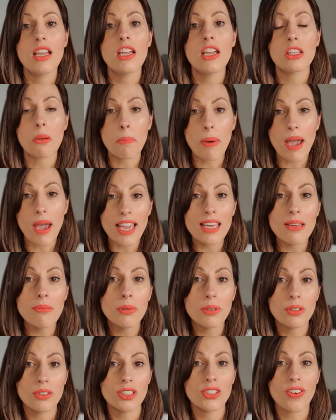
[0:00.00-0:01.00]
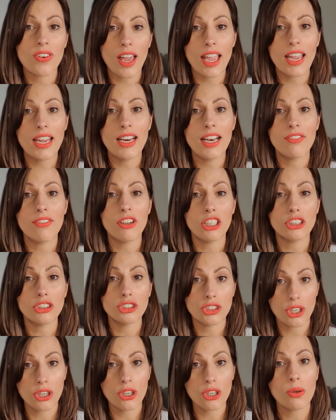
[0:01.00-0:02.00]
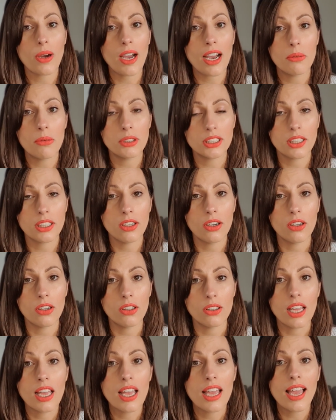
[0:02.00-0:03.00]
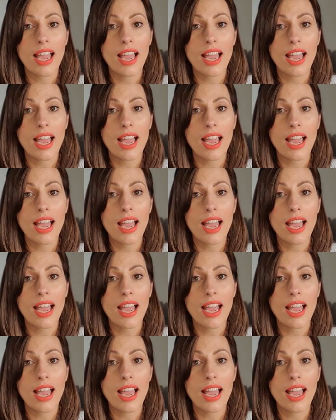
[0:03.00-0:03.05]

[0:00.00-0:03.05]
The papers for A-level are 2 hours long,